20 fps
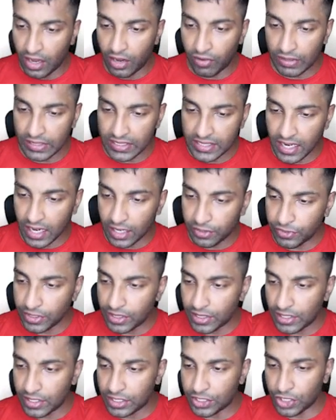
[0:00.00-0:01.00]
Now we'll start
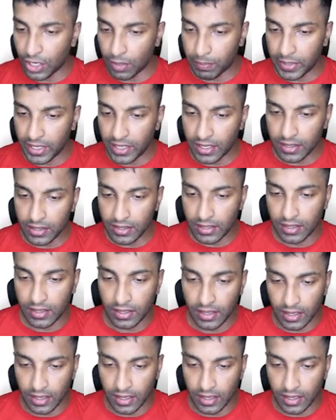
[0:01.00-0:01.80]
with this topic,